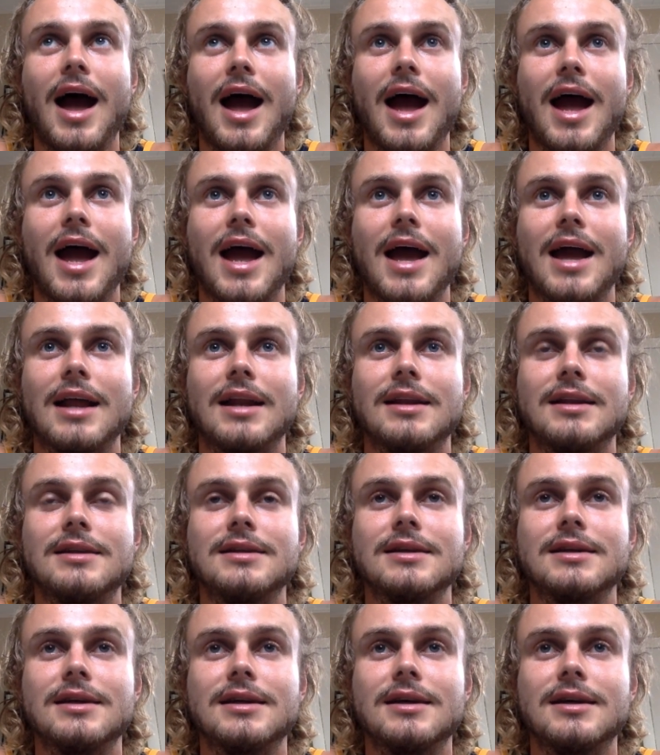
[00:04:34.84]
And
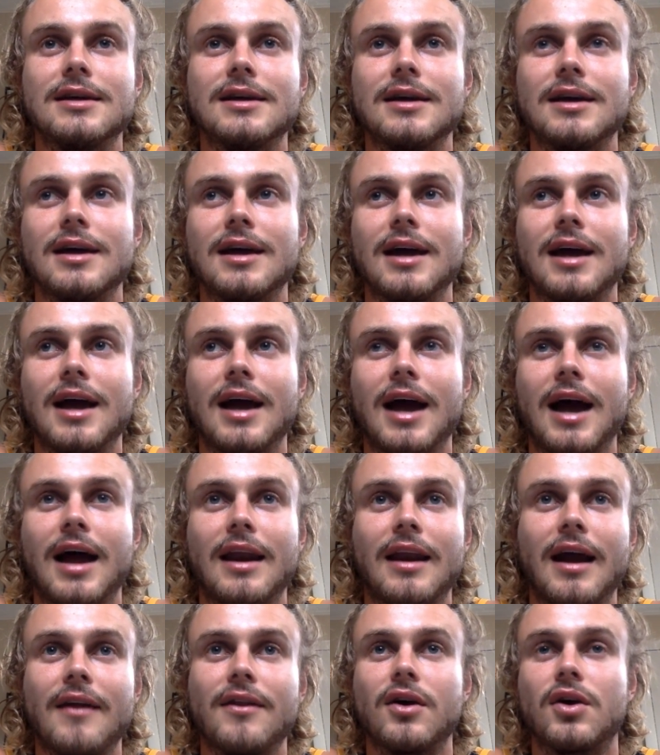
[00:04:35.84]

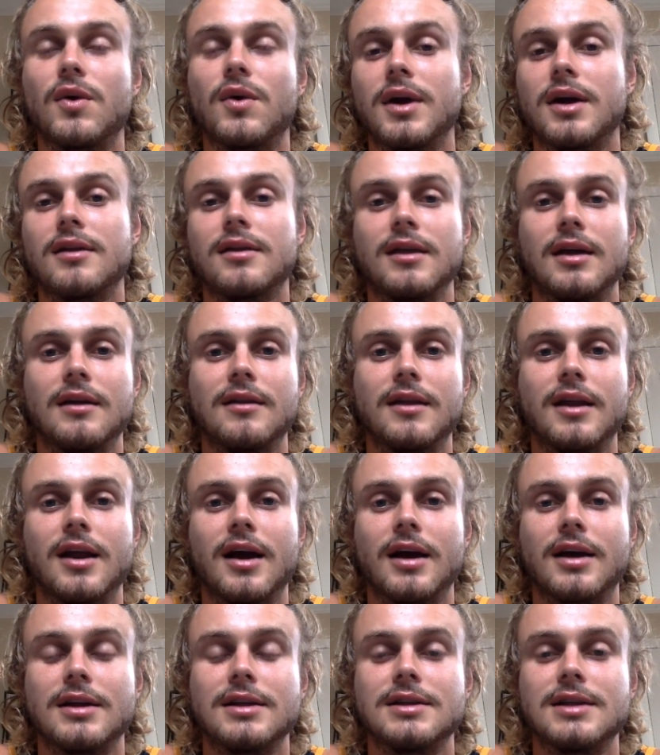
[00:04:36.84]
another quick thing that
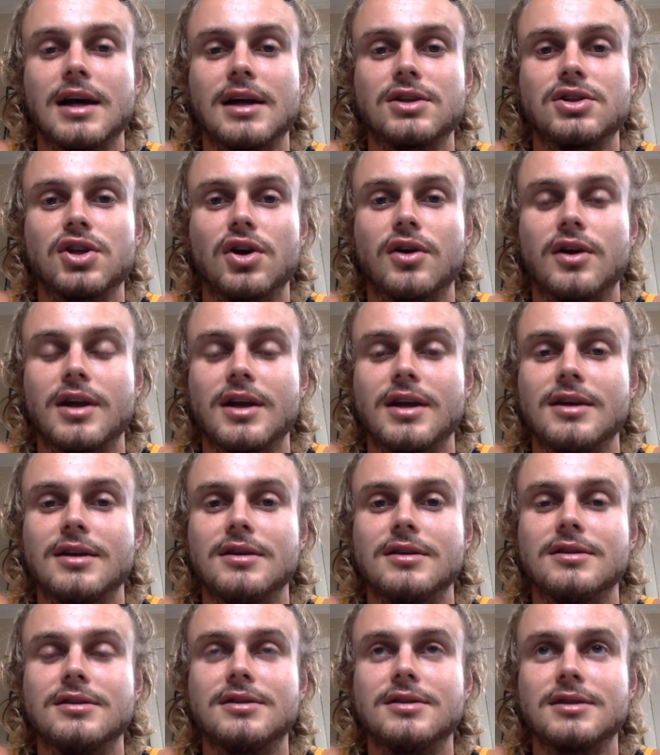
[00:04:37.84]
I can touch on
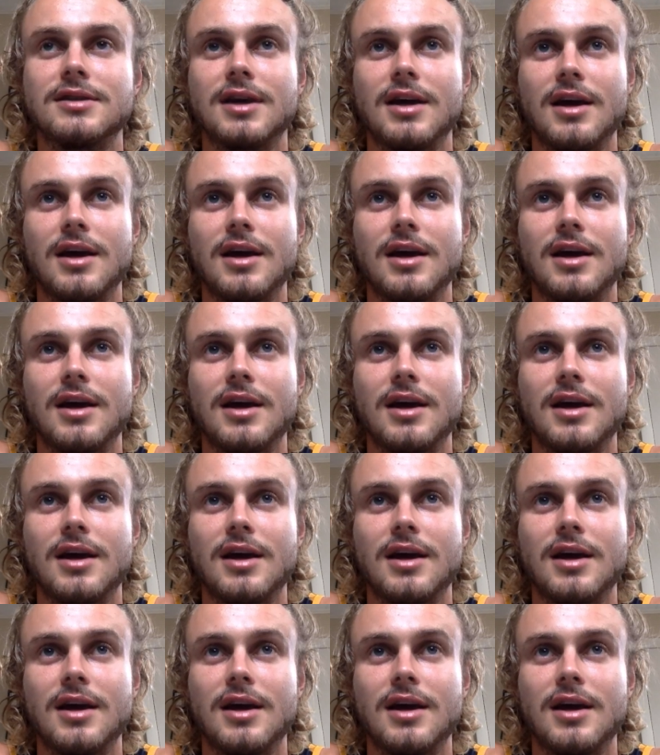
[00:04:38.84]
is